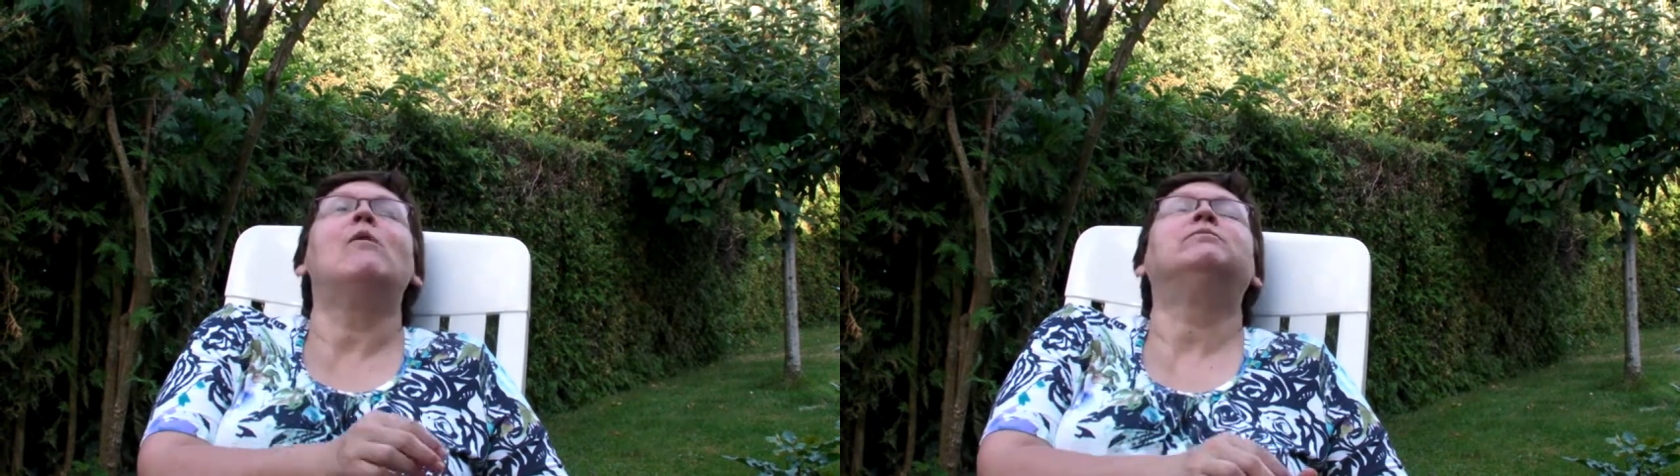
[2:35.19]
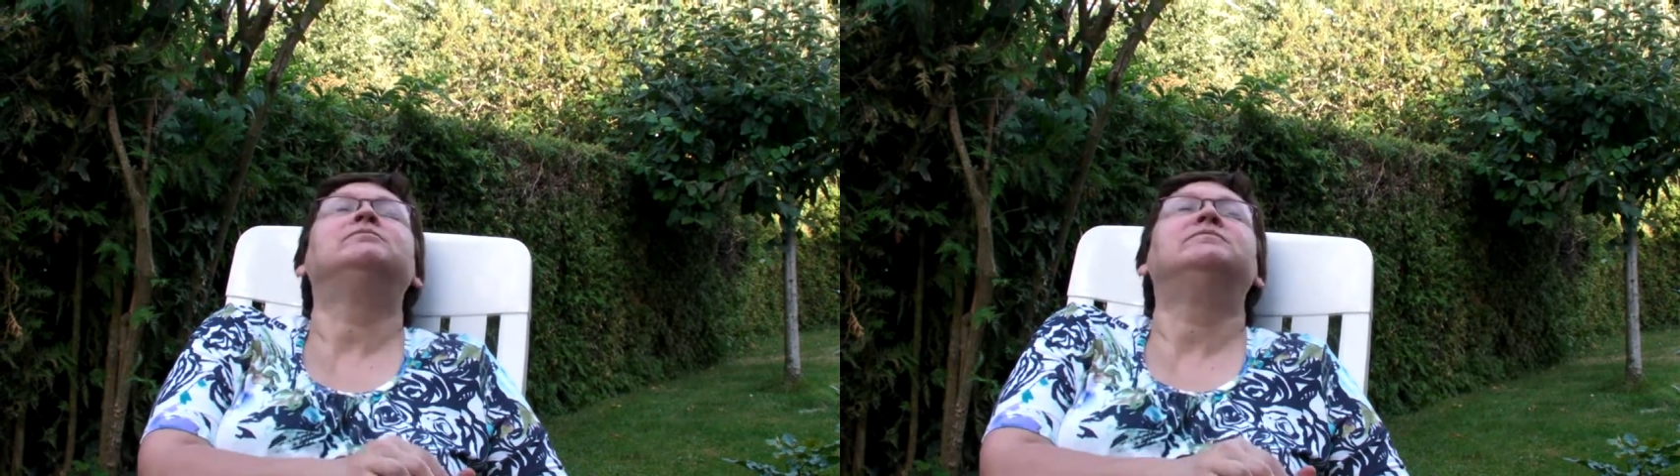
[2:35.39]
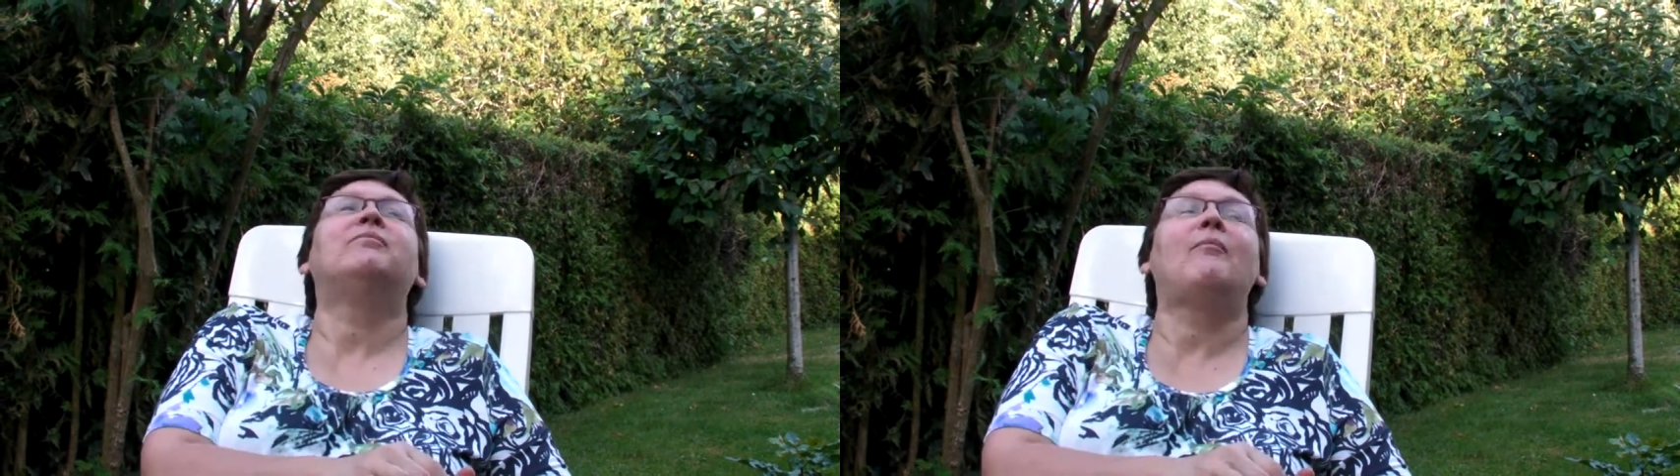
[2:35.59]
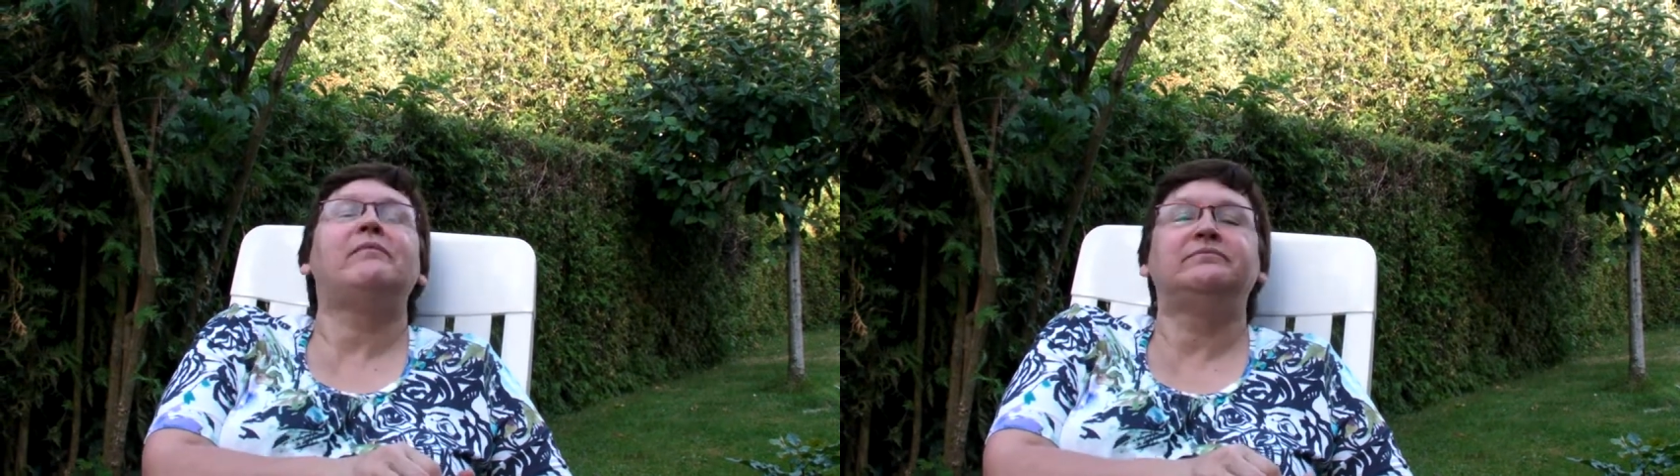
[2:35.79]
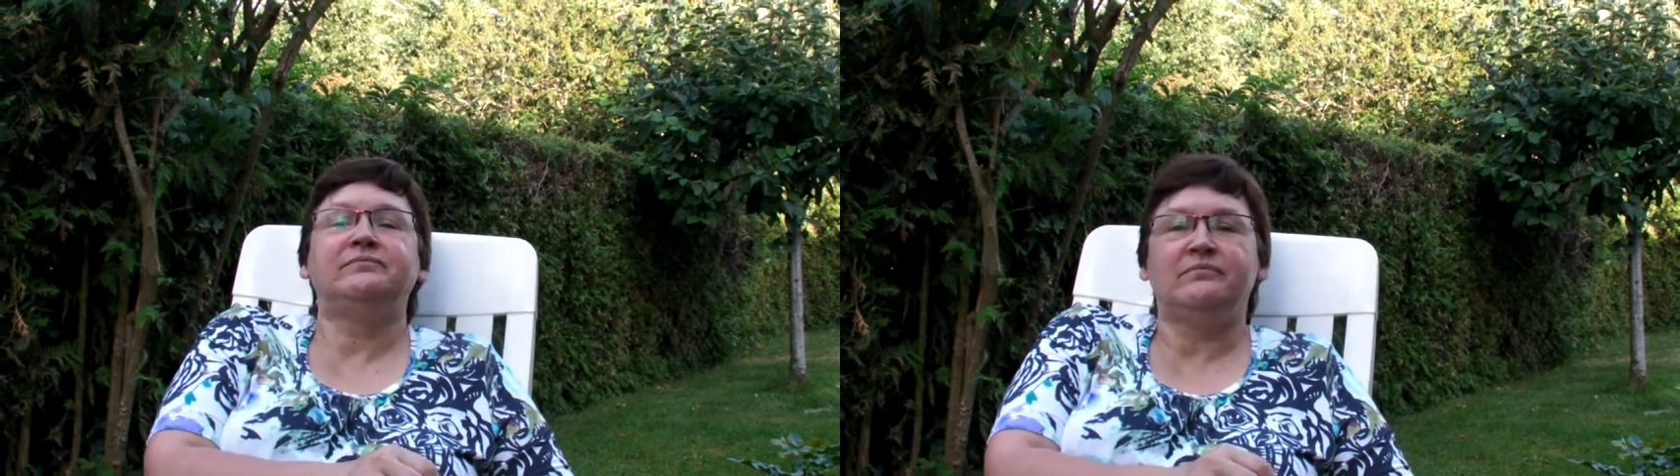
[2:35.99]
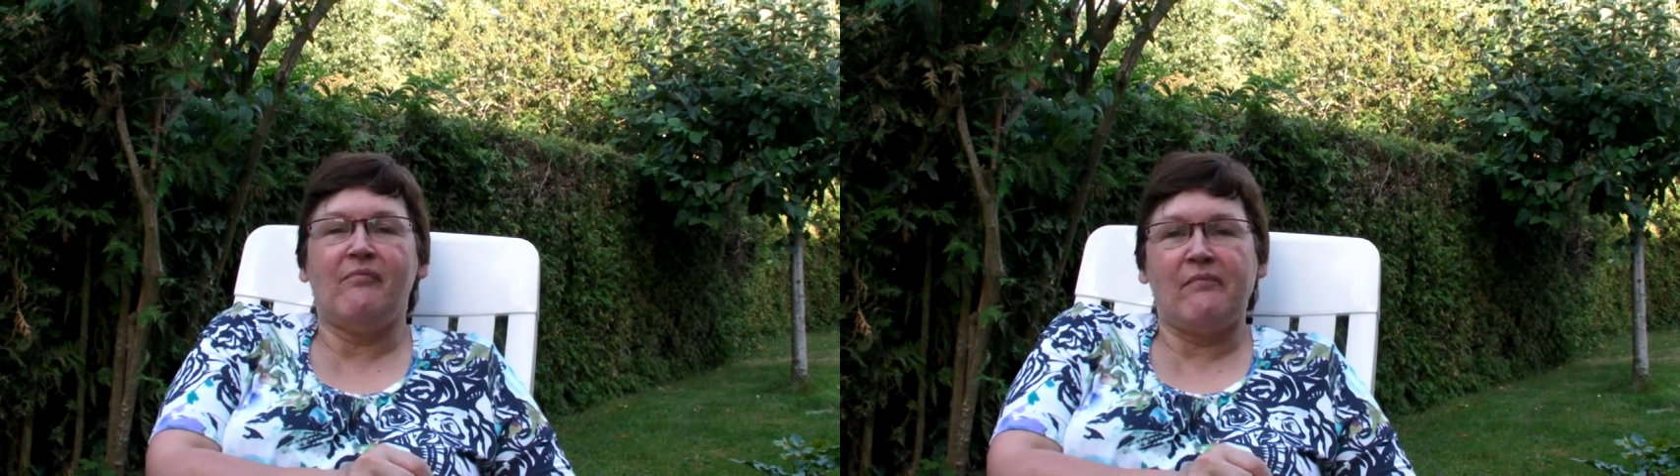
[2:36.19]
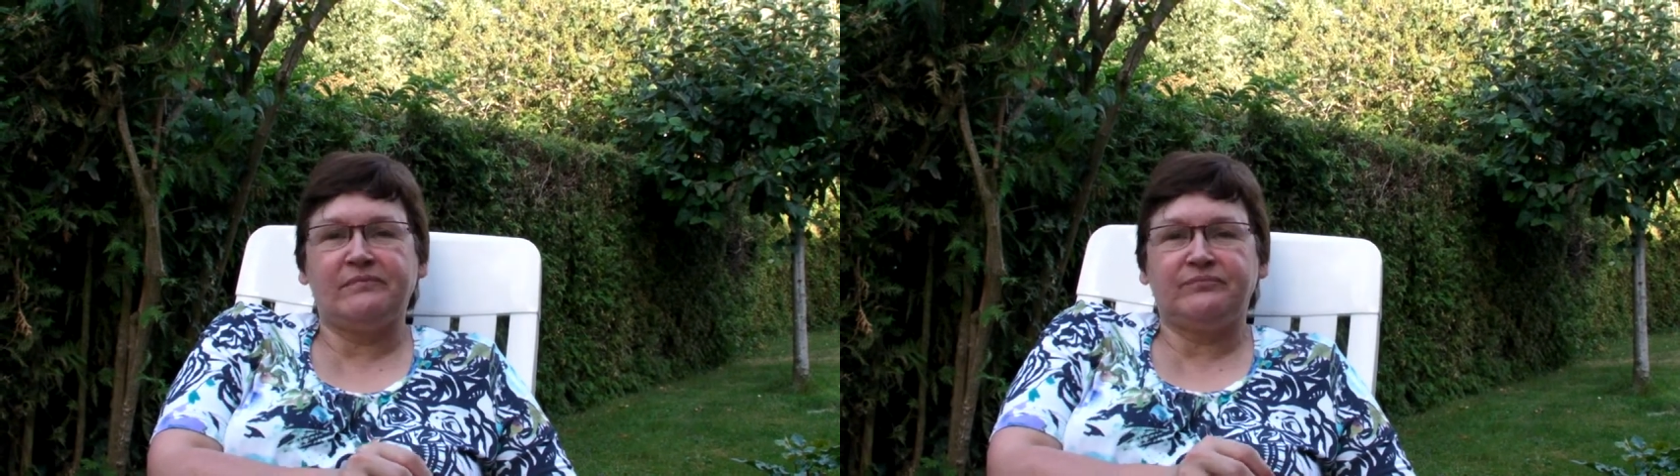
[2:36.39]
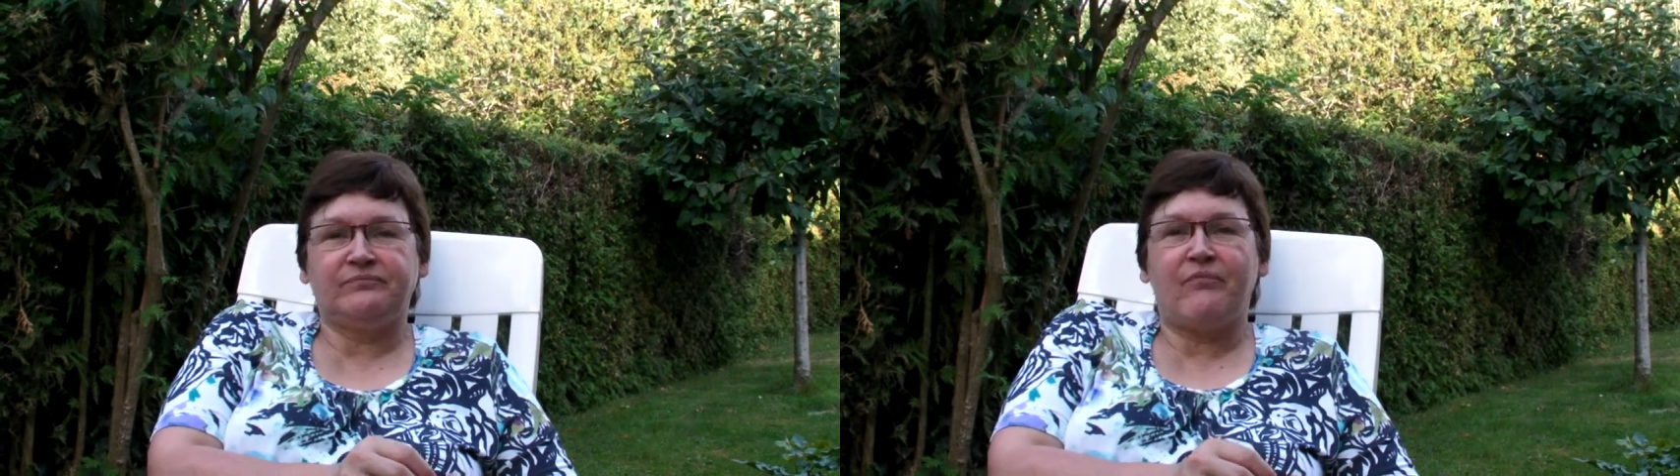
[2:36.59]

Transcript: meal will be on